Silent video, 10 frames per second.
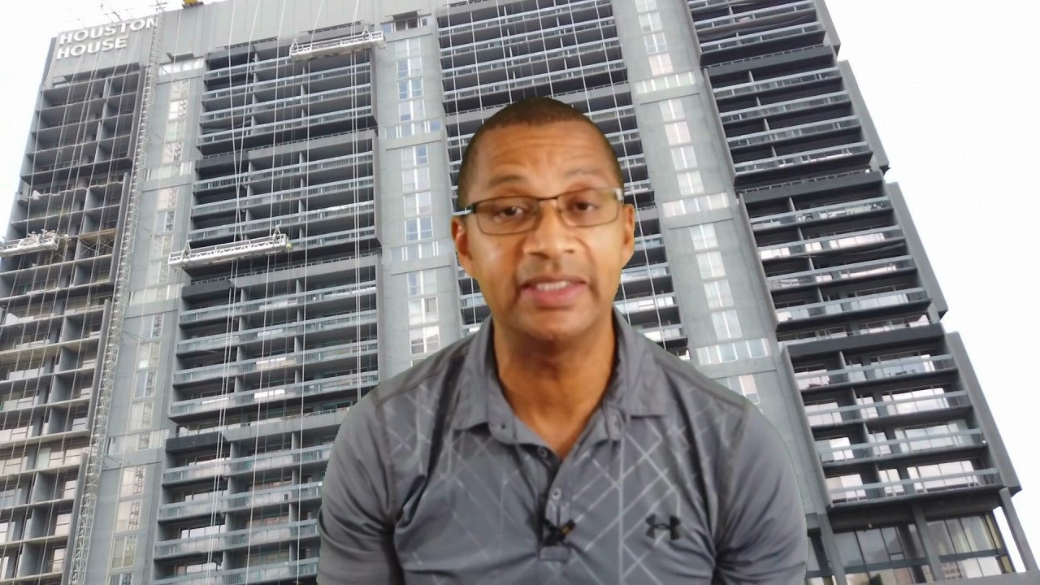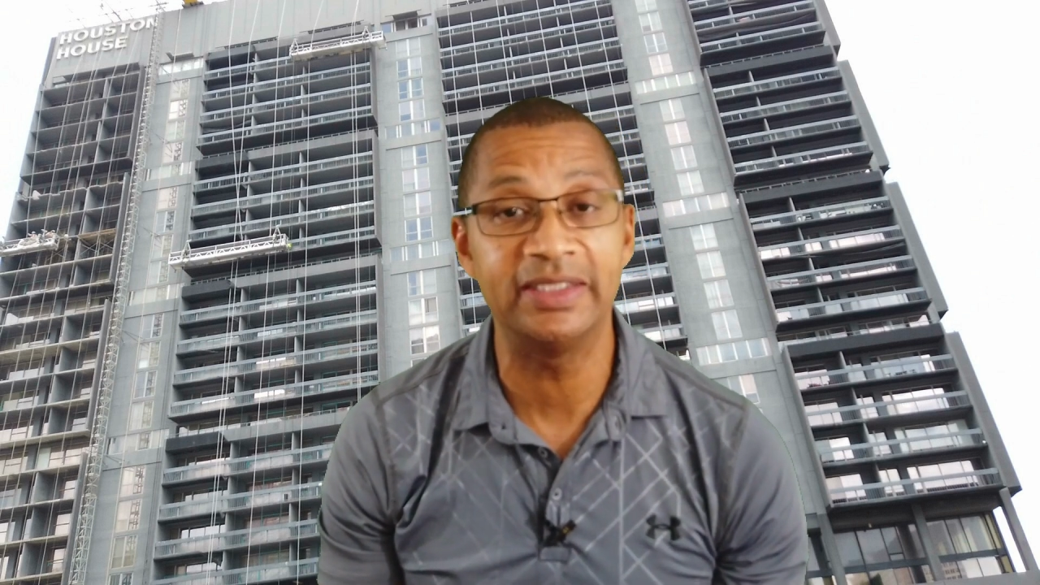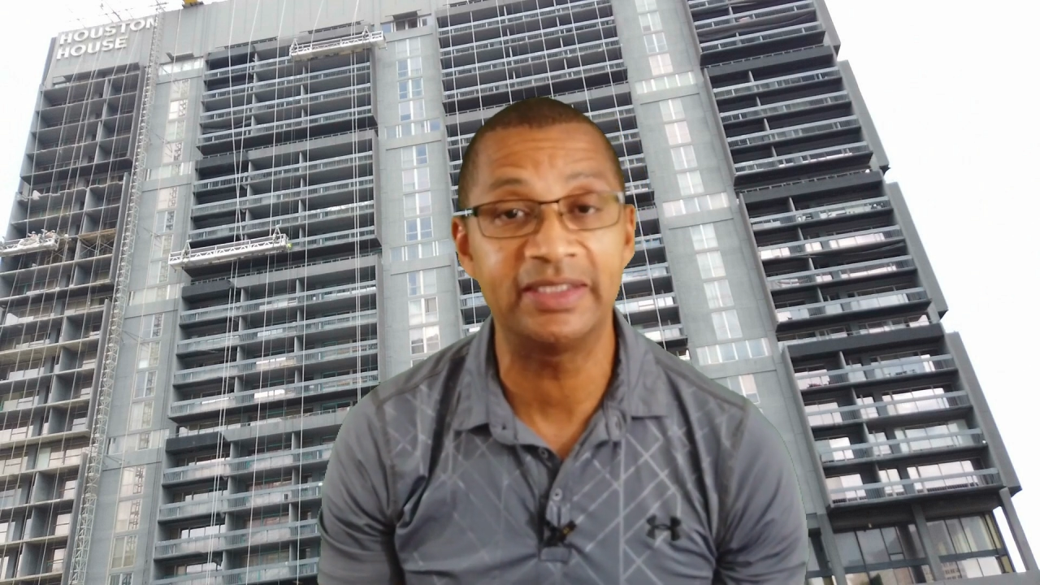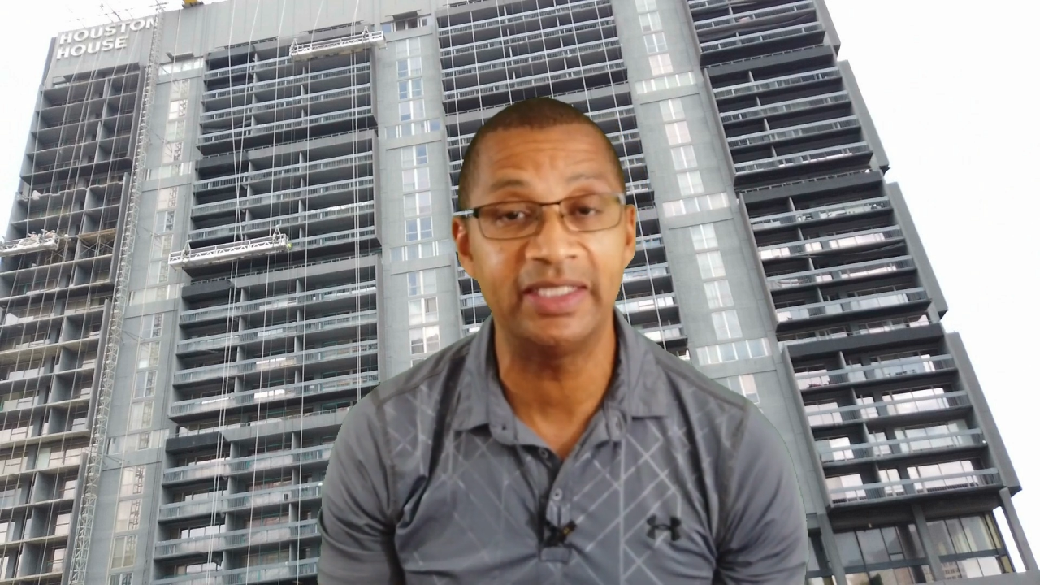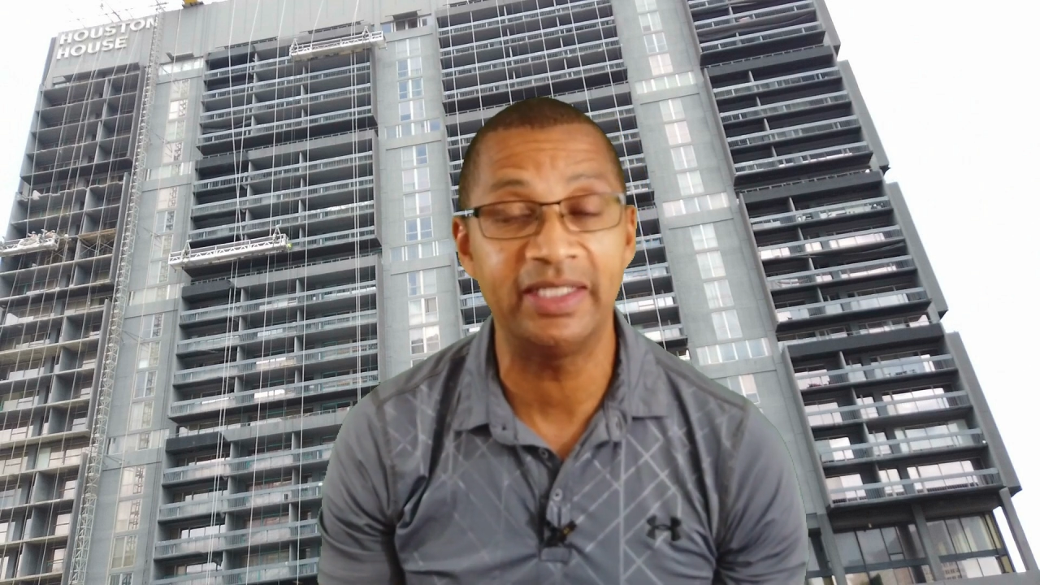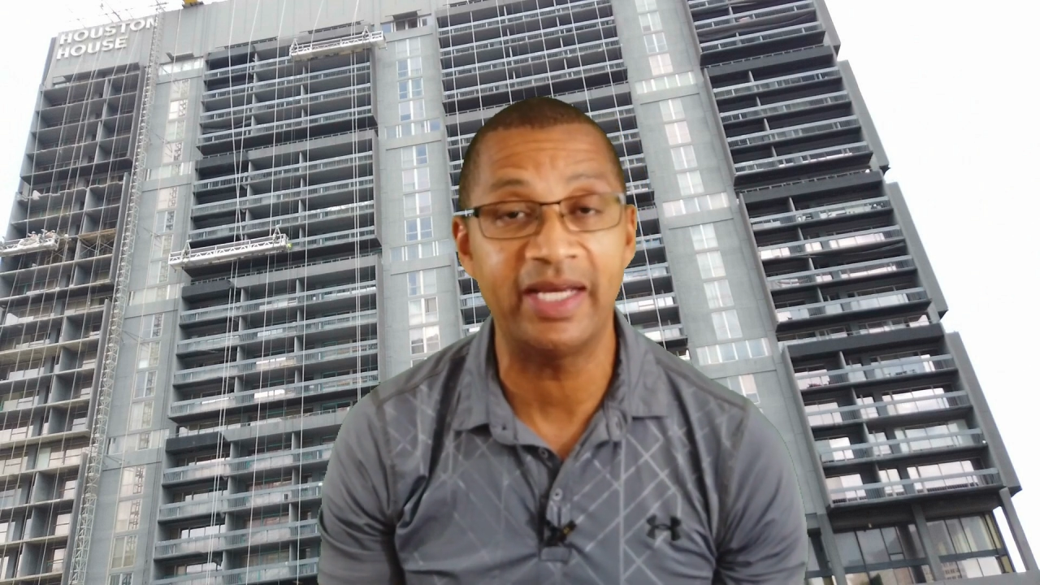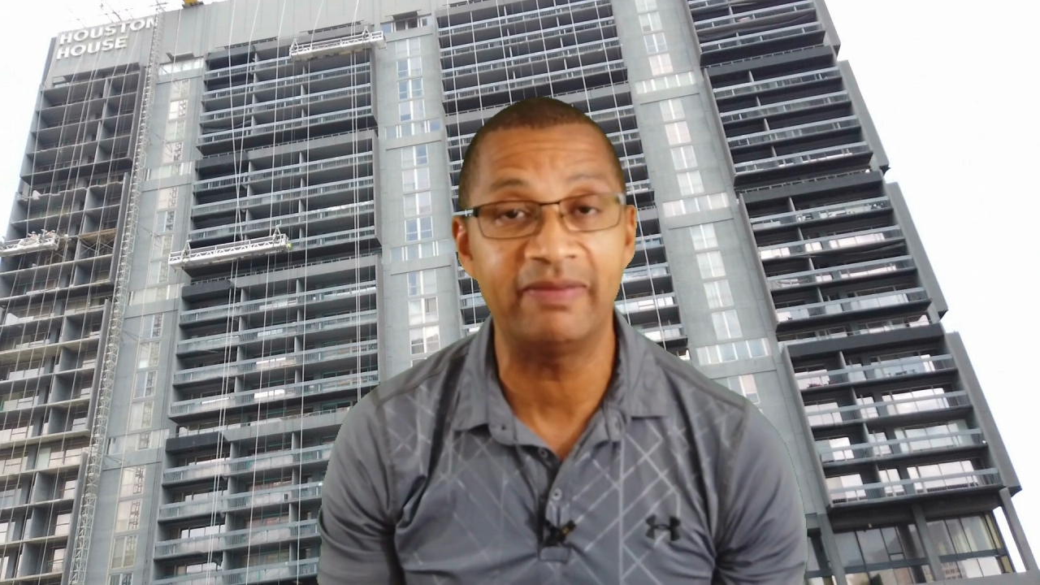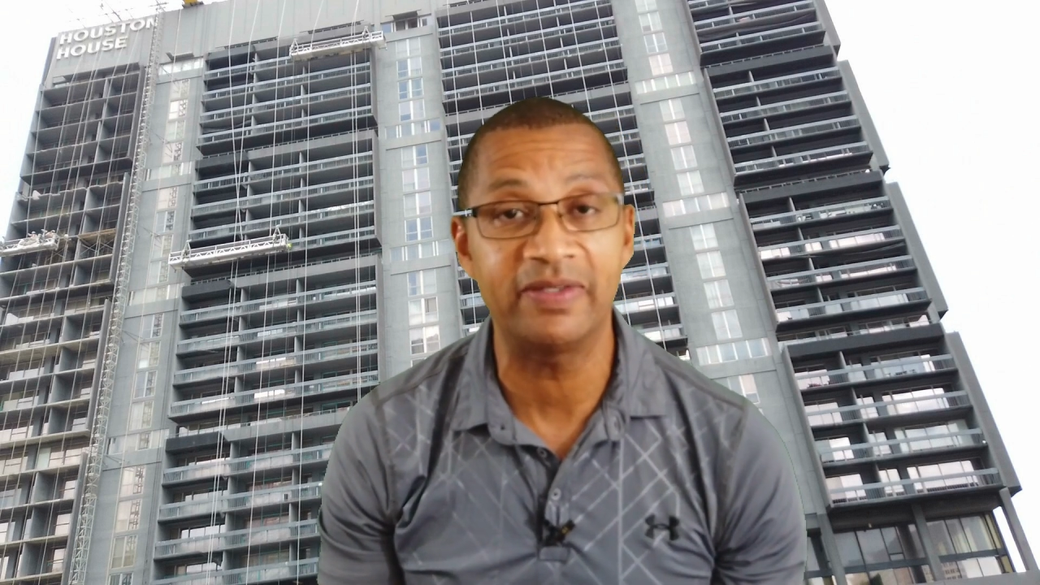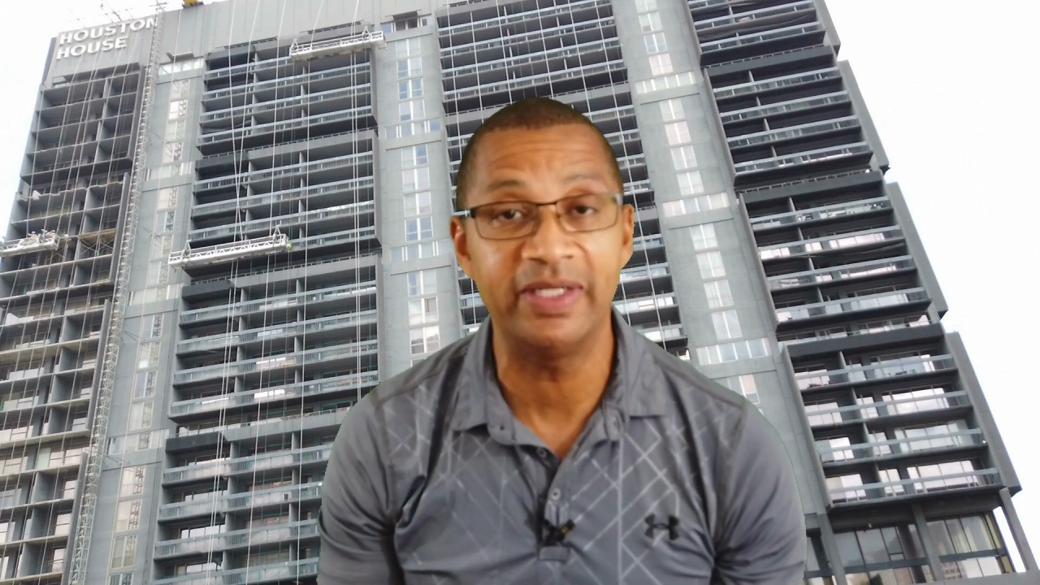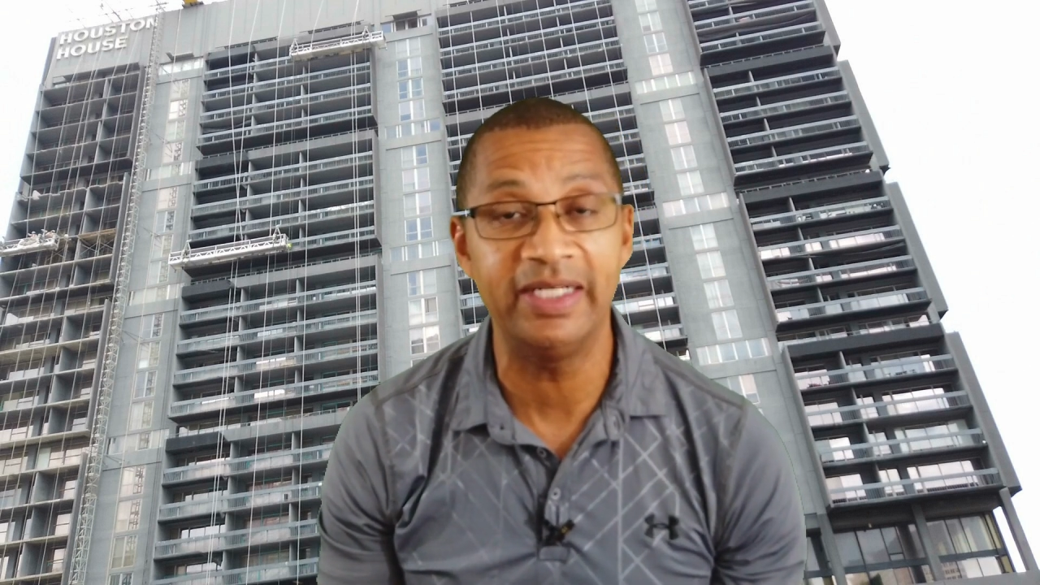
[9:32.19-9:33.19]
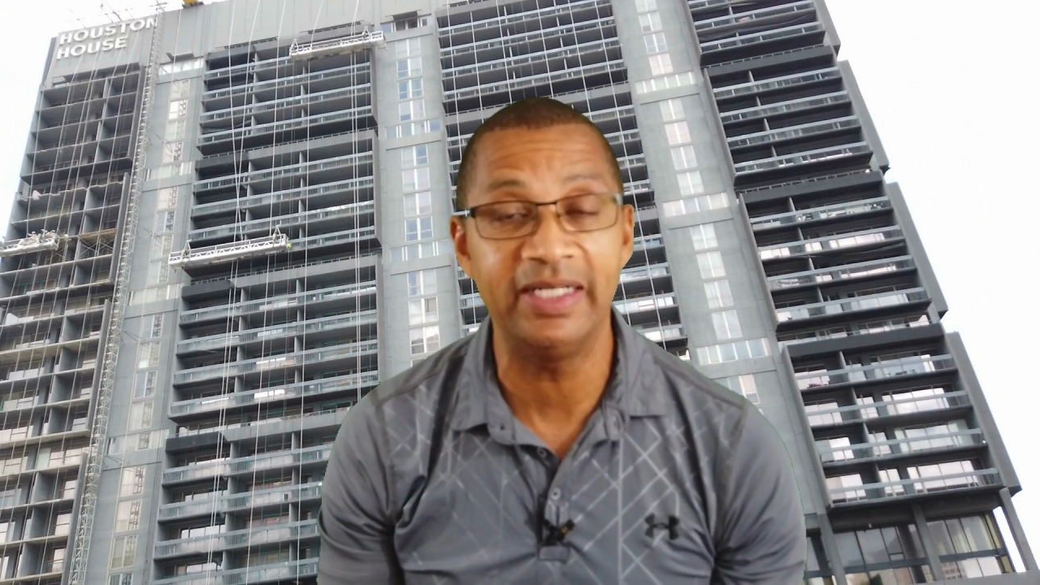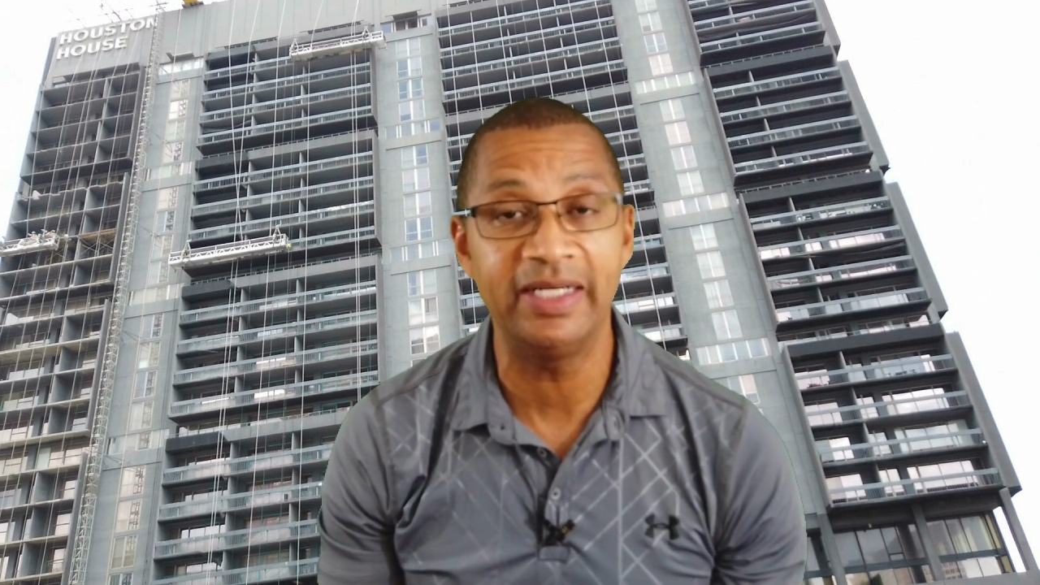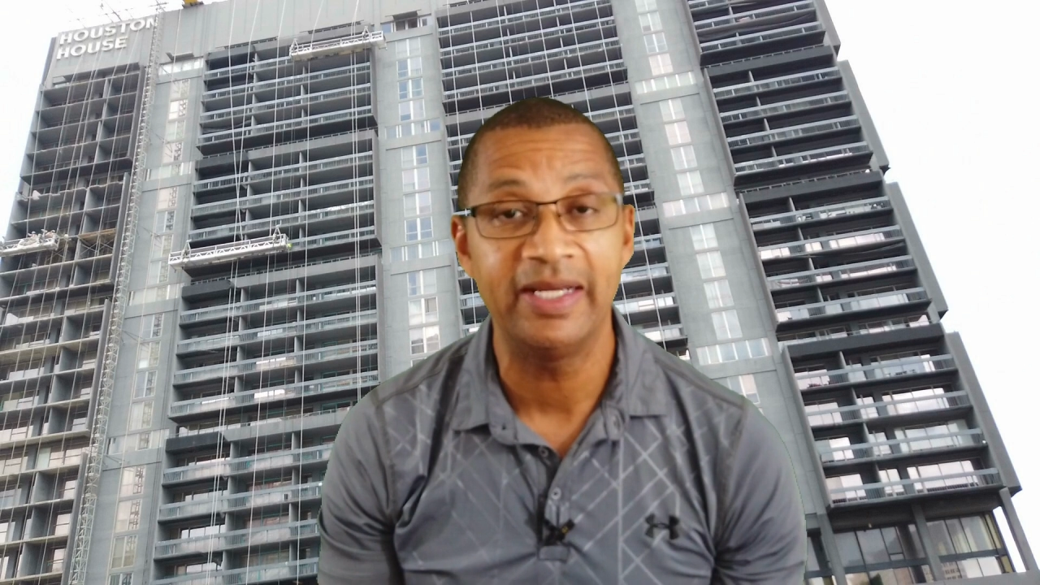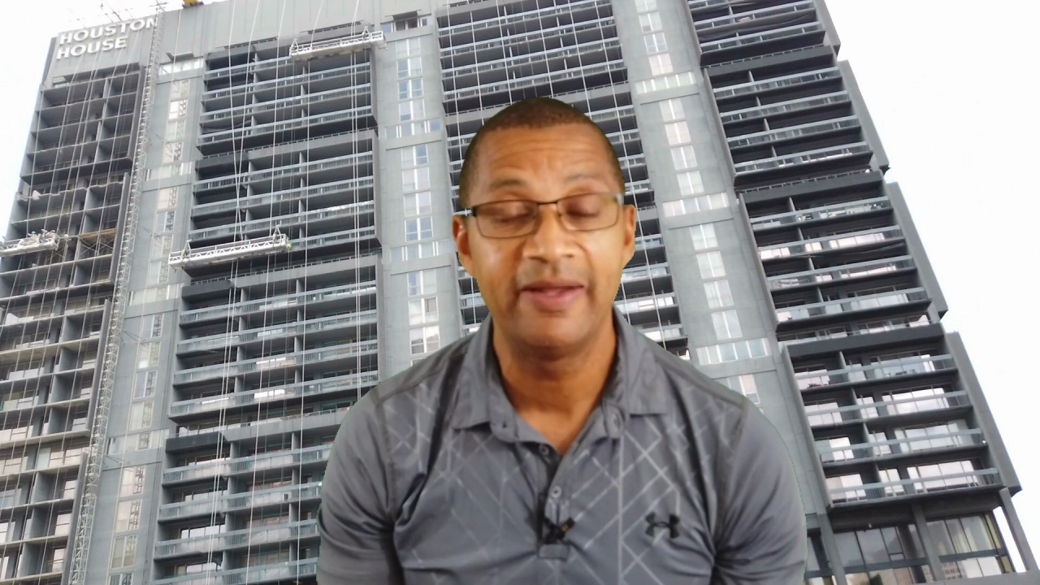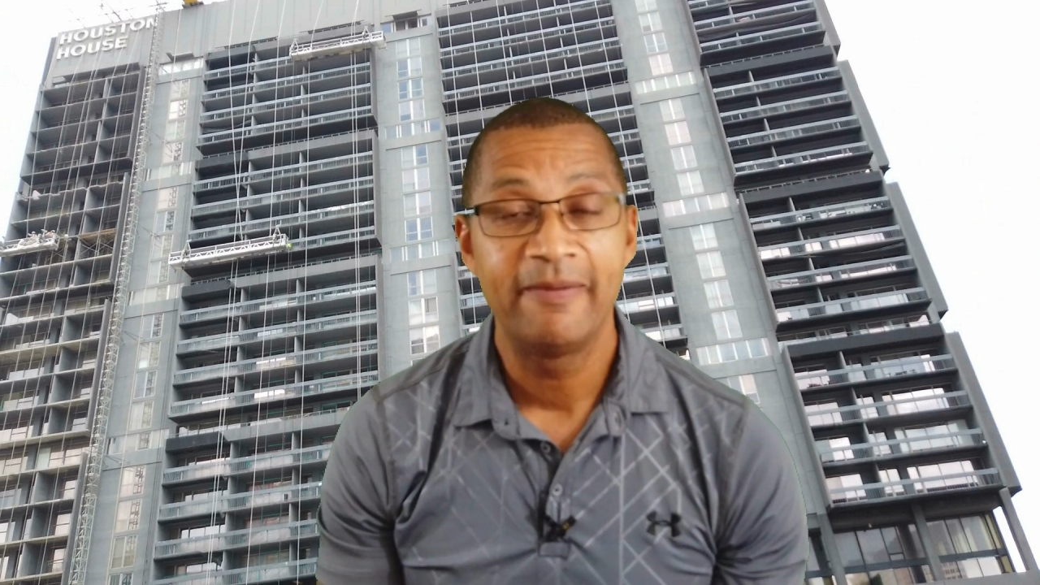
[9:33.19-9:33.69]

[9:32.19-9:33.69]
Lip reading: in the sink after eating,